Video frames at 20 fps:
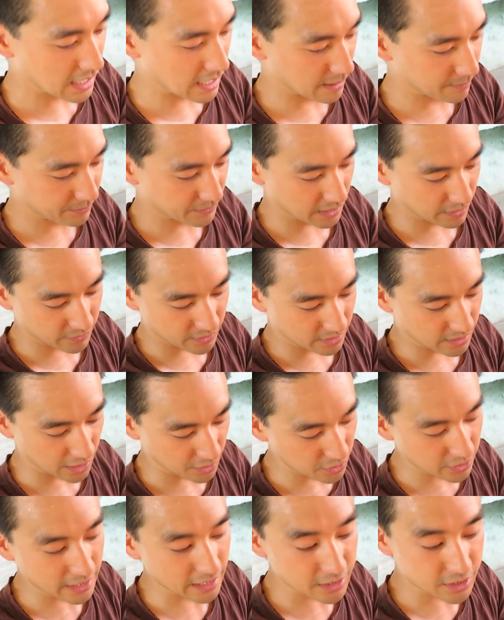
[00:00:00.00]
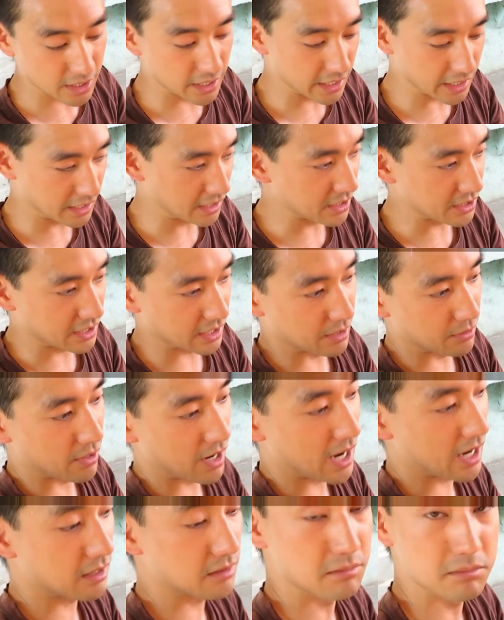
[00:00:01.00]
Um, if they do get dirty, you just get a
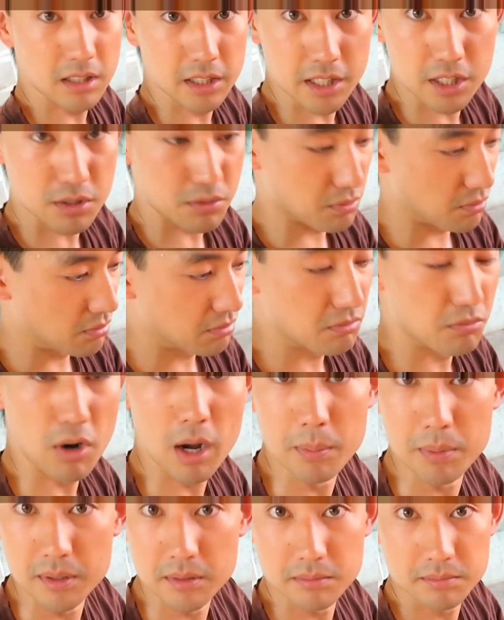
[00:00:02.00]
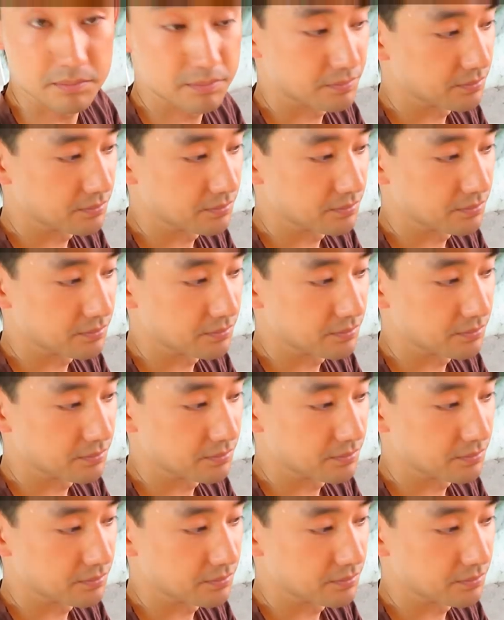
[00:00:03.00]
rag like this, wipe it.